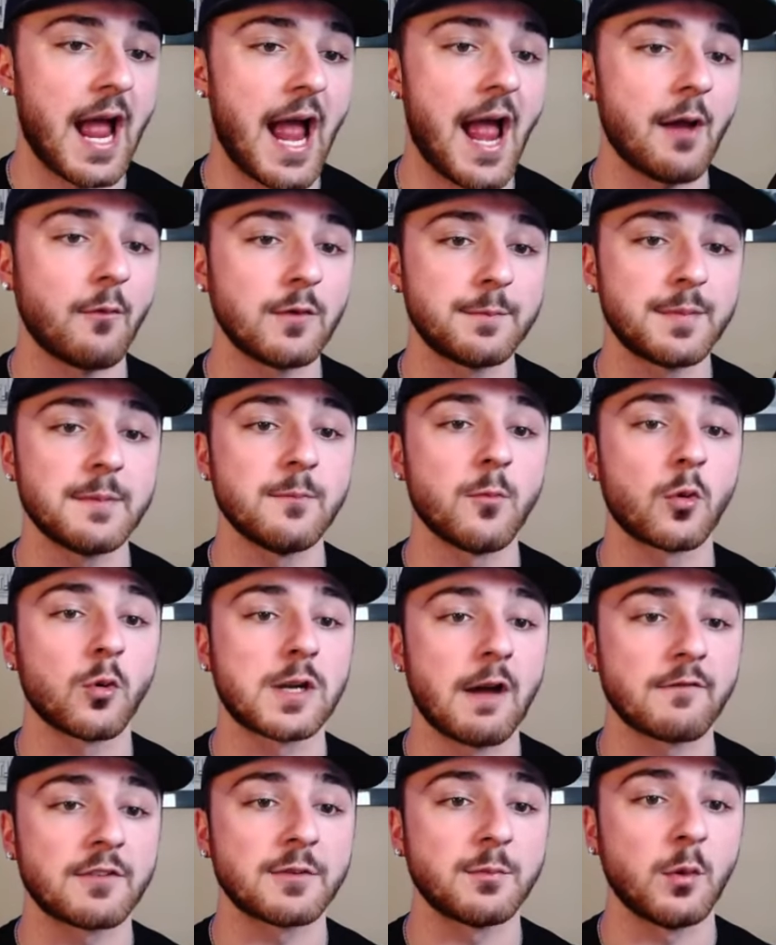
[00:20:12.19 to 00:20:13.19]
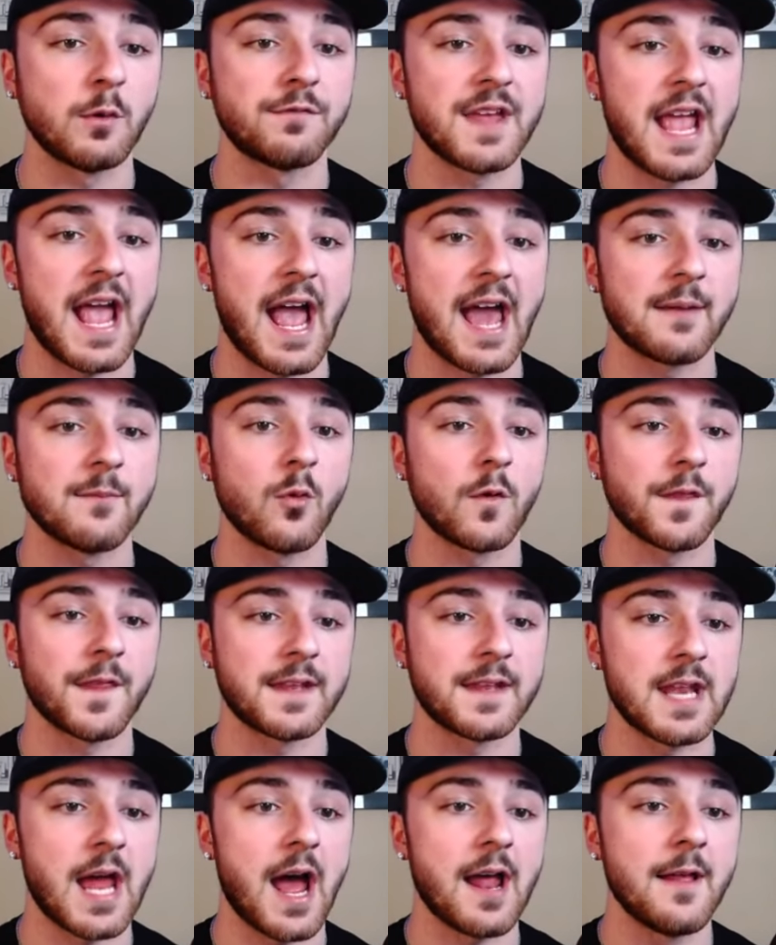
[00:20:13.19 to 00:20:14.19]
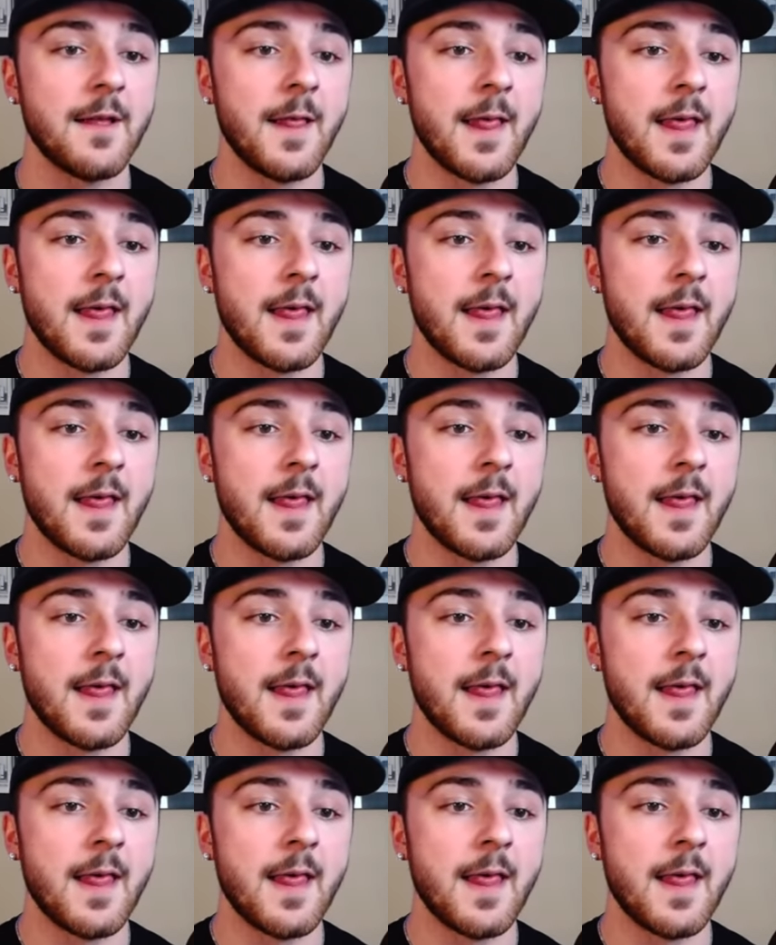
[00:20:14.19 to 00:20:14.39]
I would be more comfortable if they add more than not.